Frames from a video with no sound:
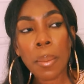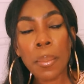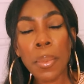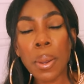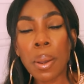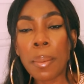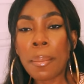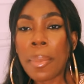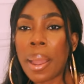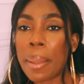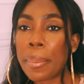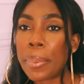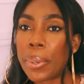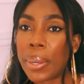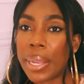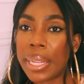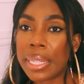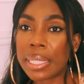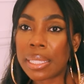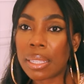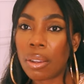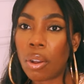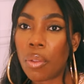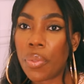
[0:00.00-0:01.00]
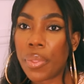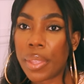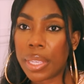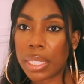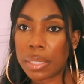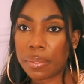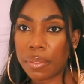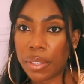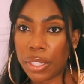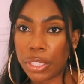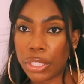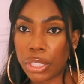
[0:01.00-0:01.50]
But my point on
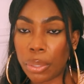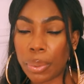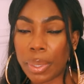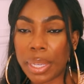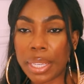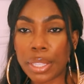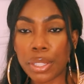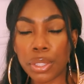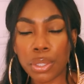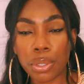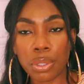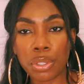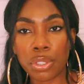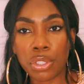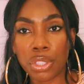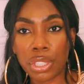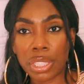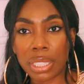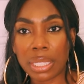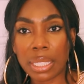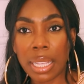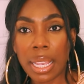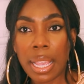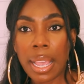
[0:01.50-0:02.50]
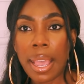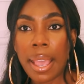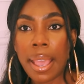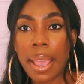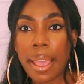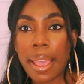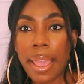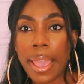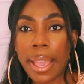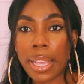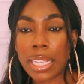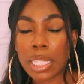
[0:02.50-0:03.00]
this video is to just
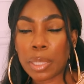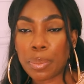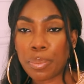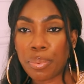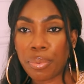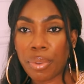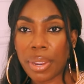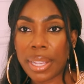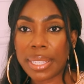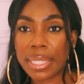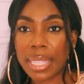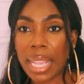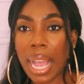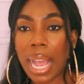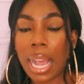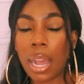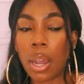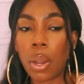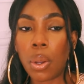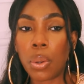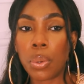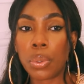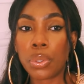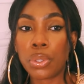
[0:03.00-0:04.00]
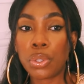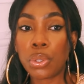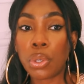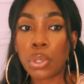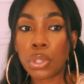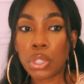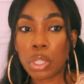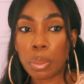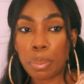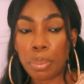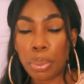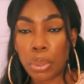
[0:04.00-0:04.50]
express how
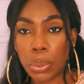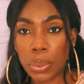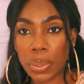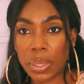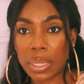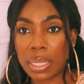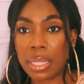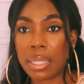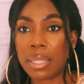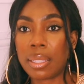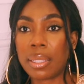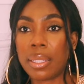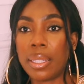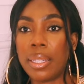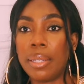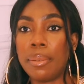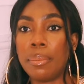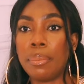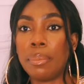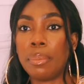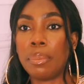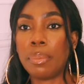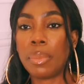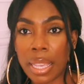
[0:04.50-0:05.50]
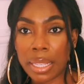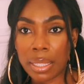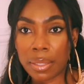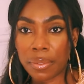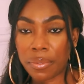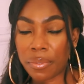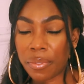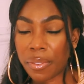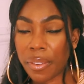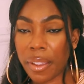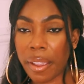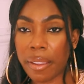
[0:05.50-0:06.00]
your support system
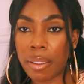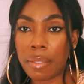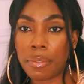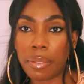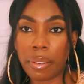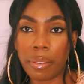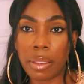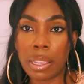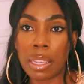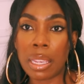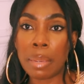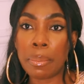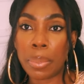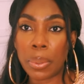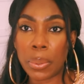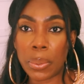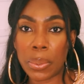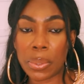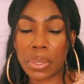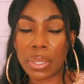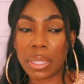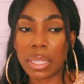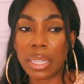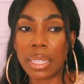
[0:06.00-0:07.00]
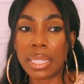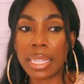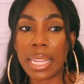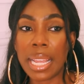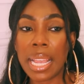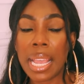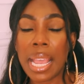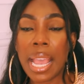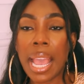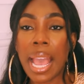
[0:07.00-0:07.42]
is very, very important.